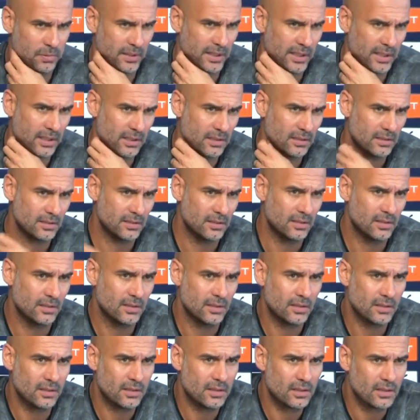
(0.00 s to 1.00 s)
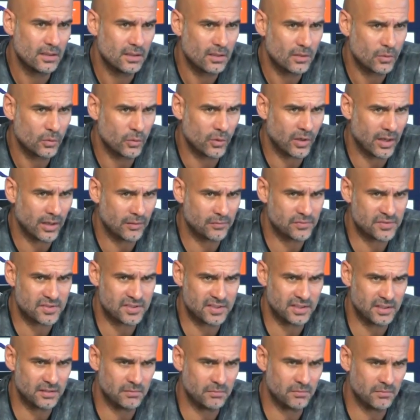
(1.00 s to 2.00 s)
play. We have
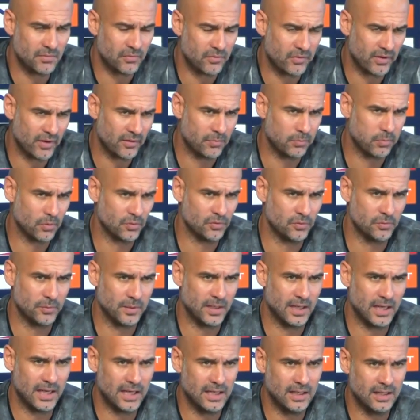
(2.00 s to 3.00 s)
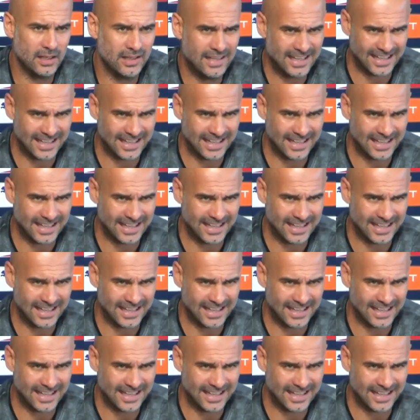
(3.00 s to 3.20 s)
seen 5 points behind.